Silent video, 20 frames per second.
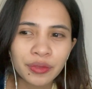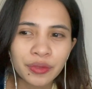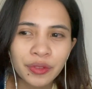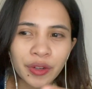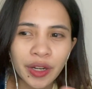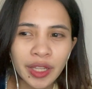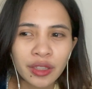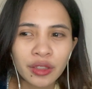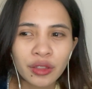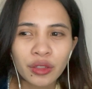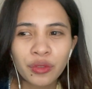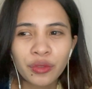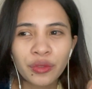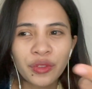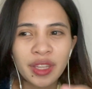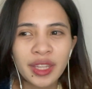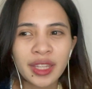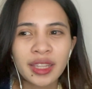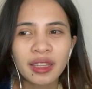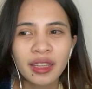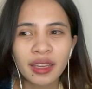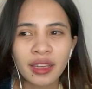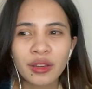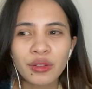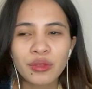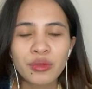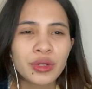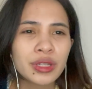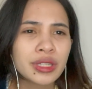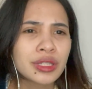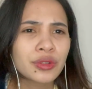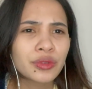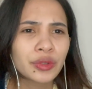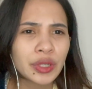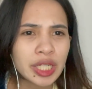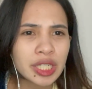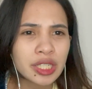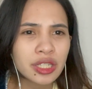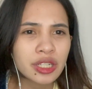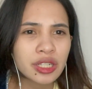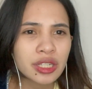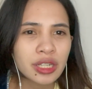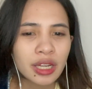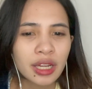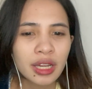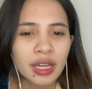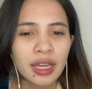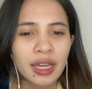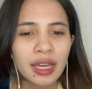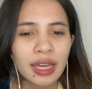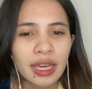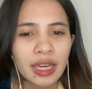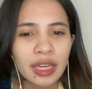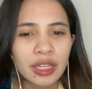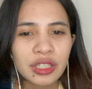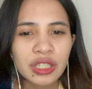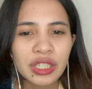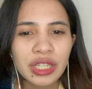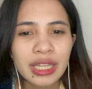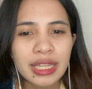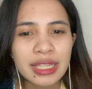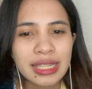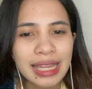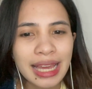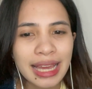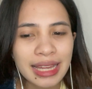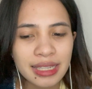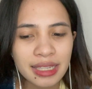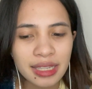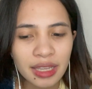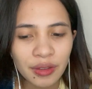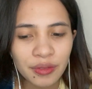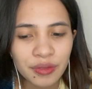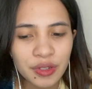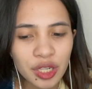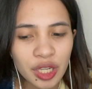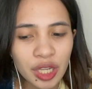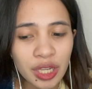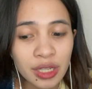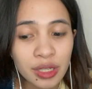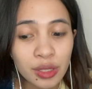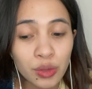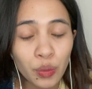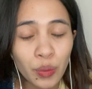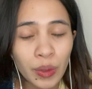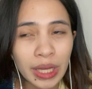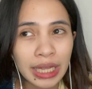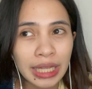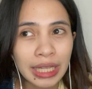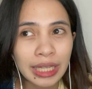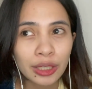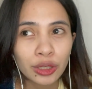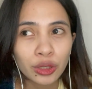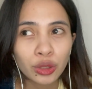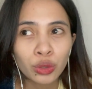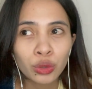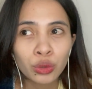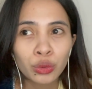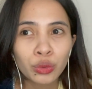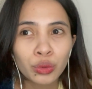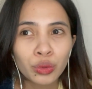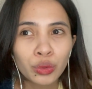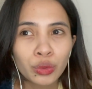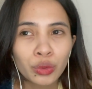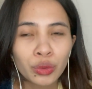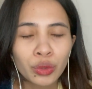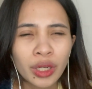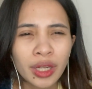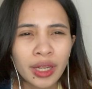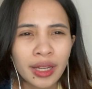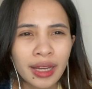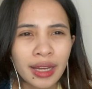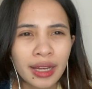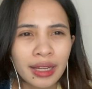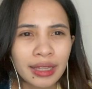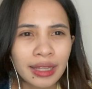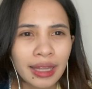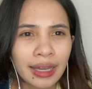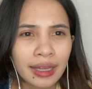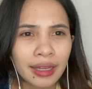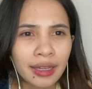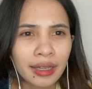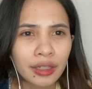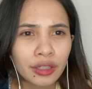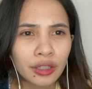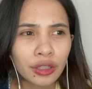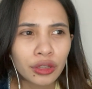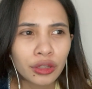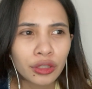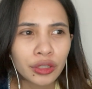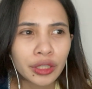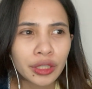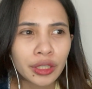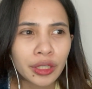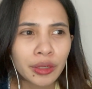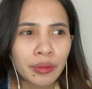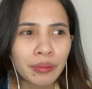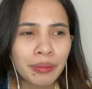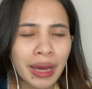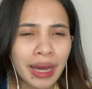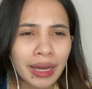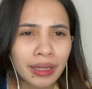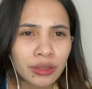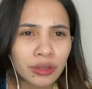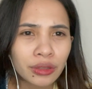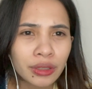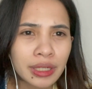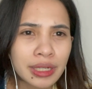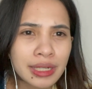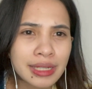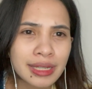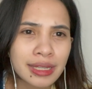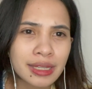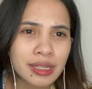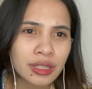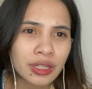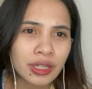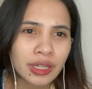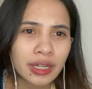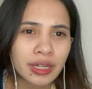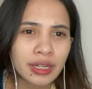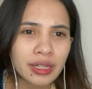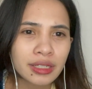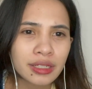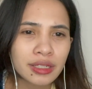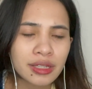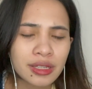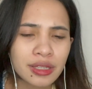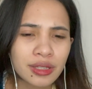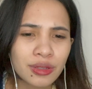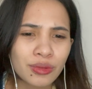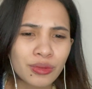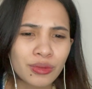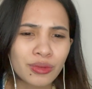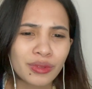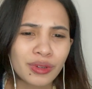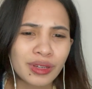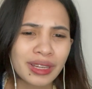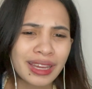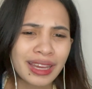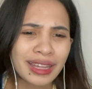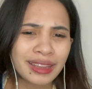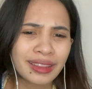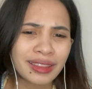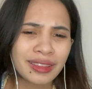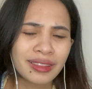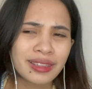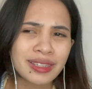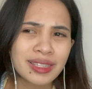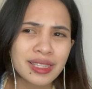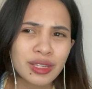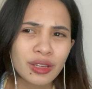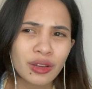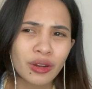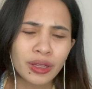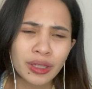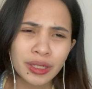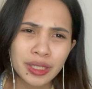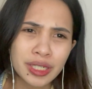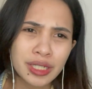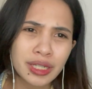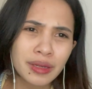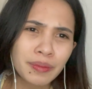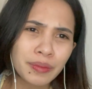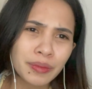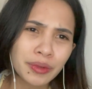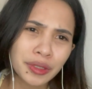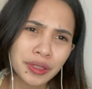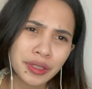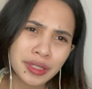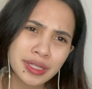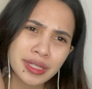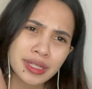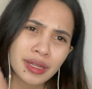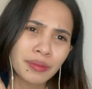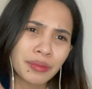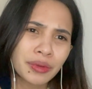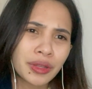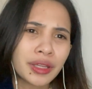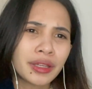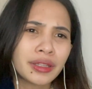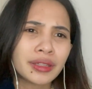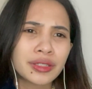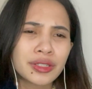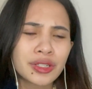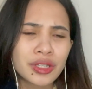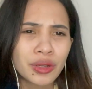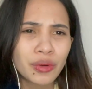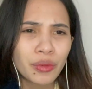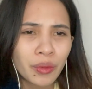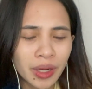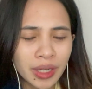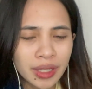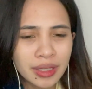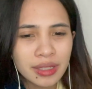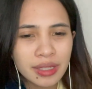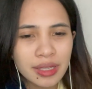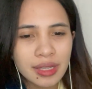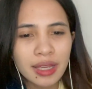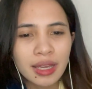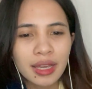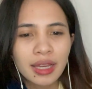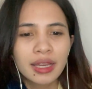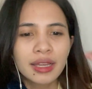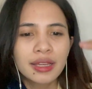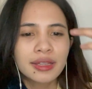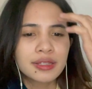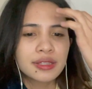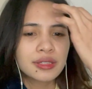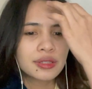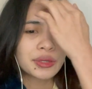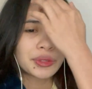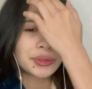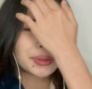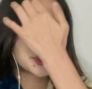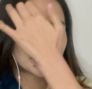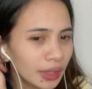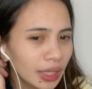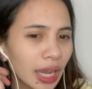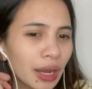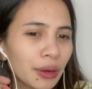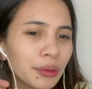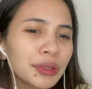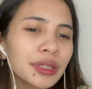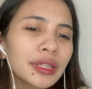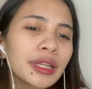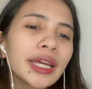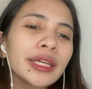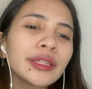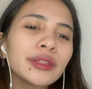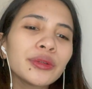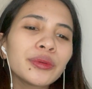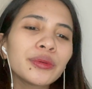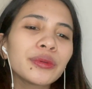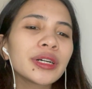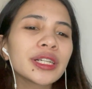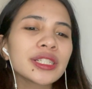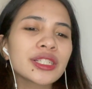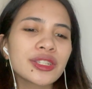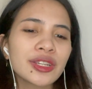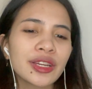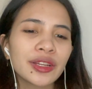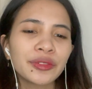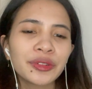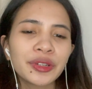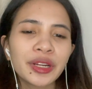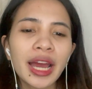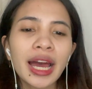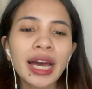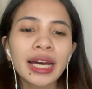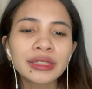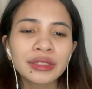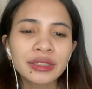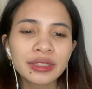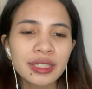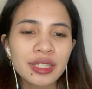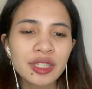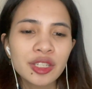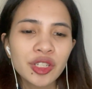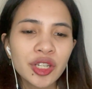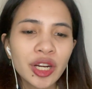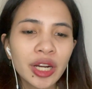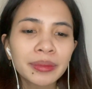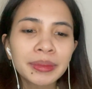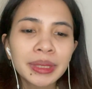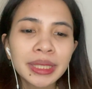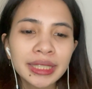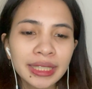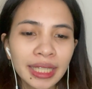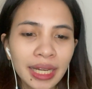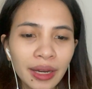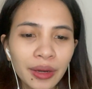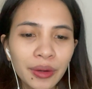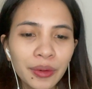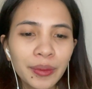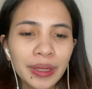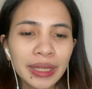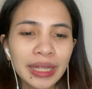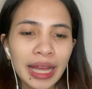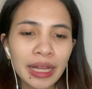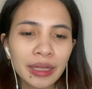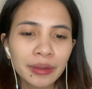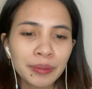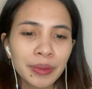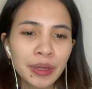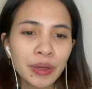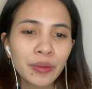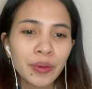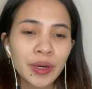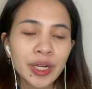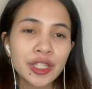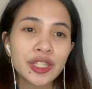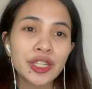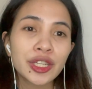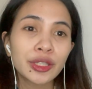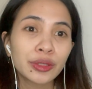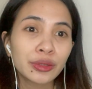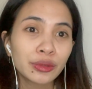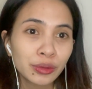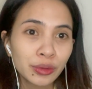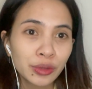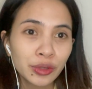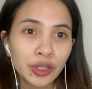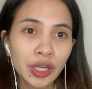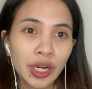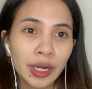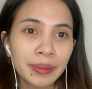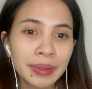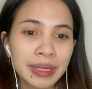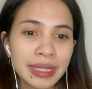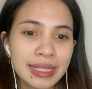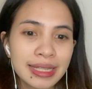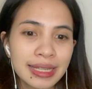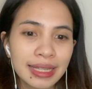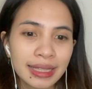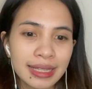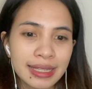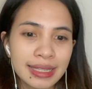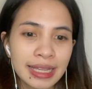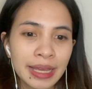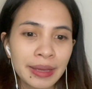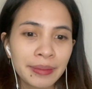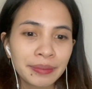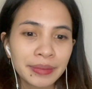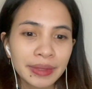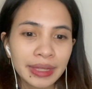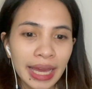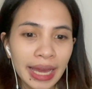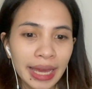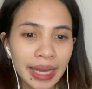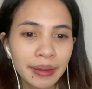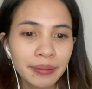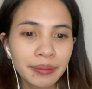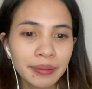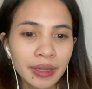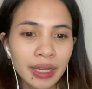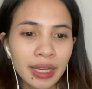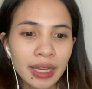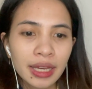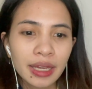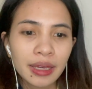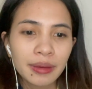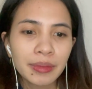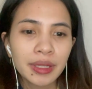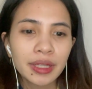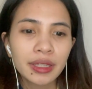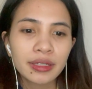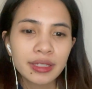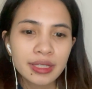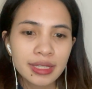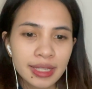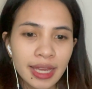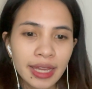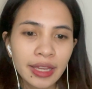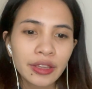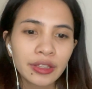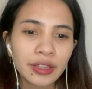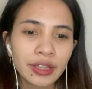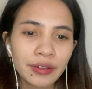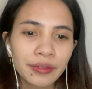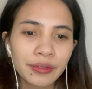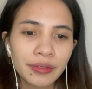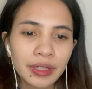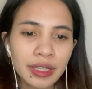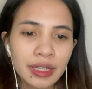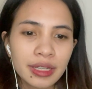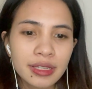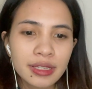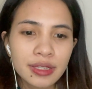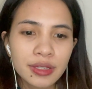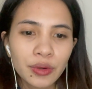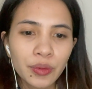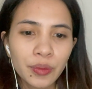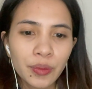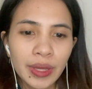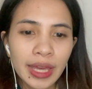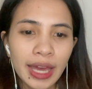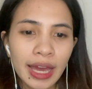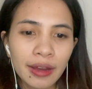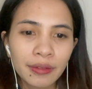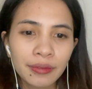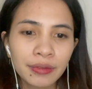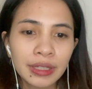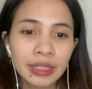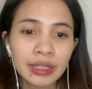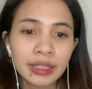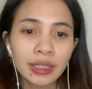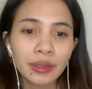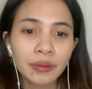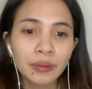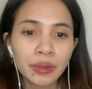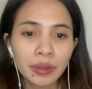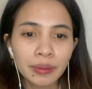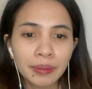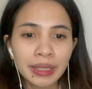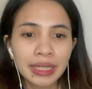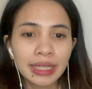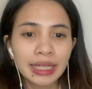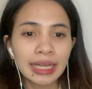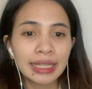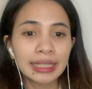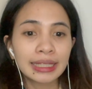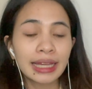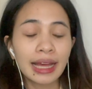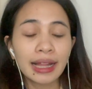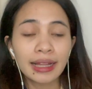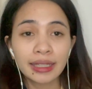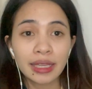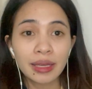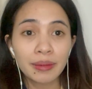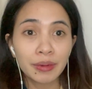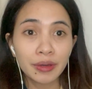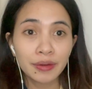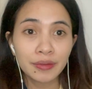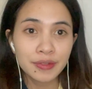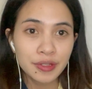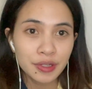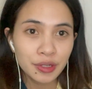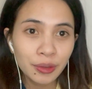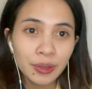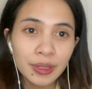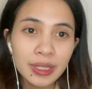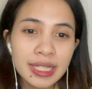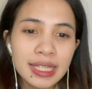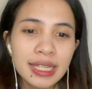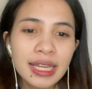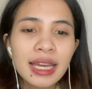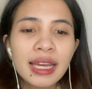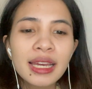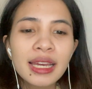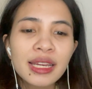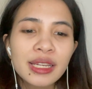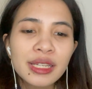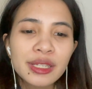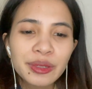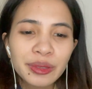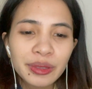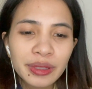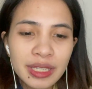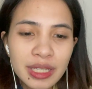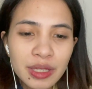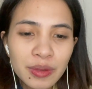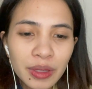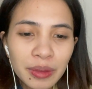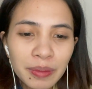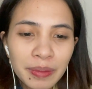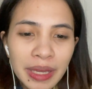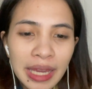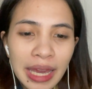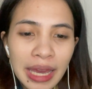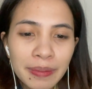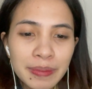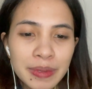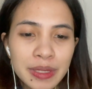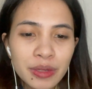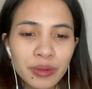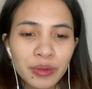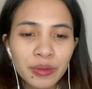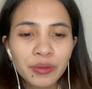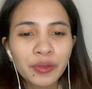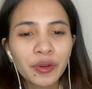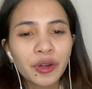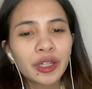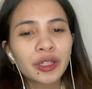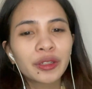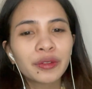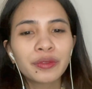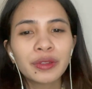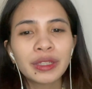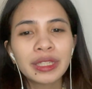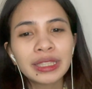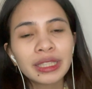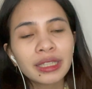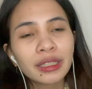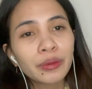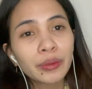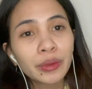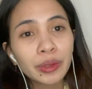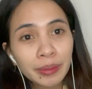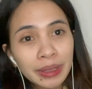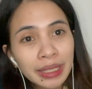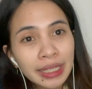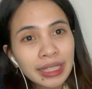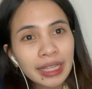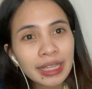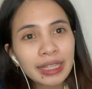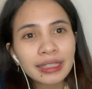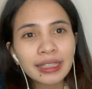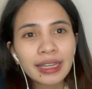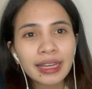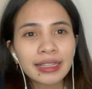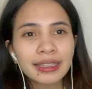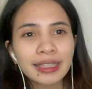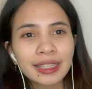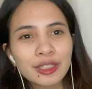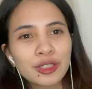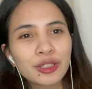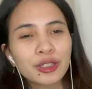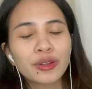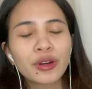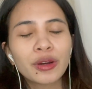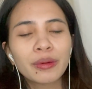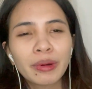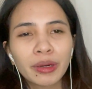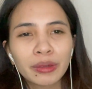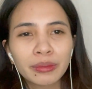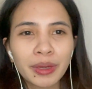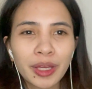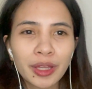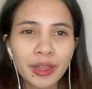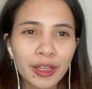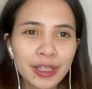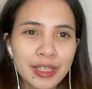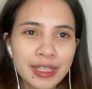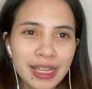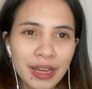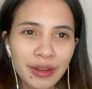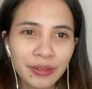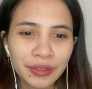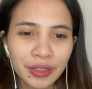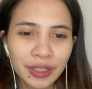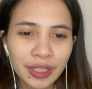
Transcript: friend of Inhae who is rich and she is asked if she is willing to like turn her back to her sister just to get the scholarship or something that she wants. So I would like to watch and react to this drama now while I'll be watching two dramas at the same time, I mean consecutively. So we have Little Women and Alchemy of Souls. So this will be episode 4 of Little Women and I'll let you know about my thoughts after.